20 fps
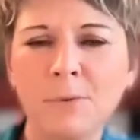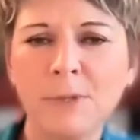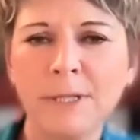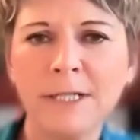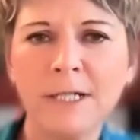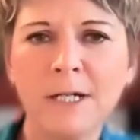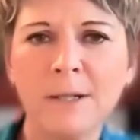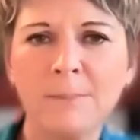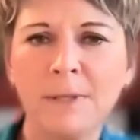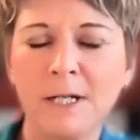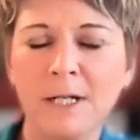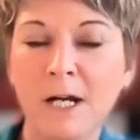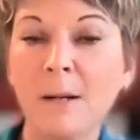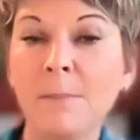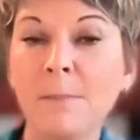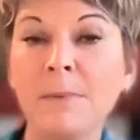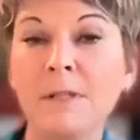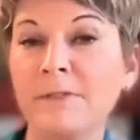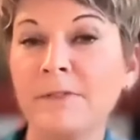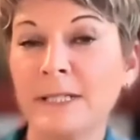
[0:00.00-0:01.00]
bring up a
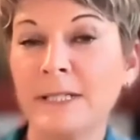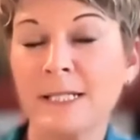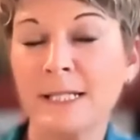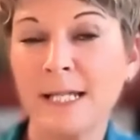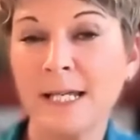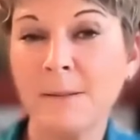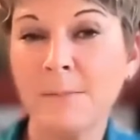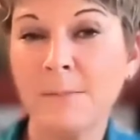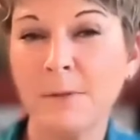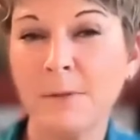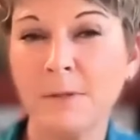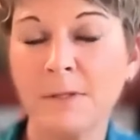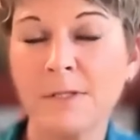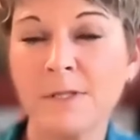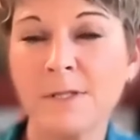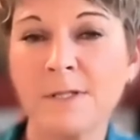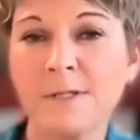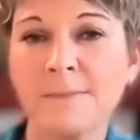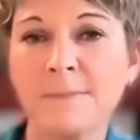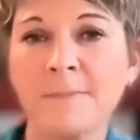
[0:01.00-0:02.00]
couple of
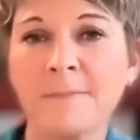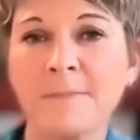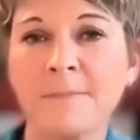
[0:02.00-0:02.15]
examples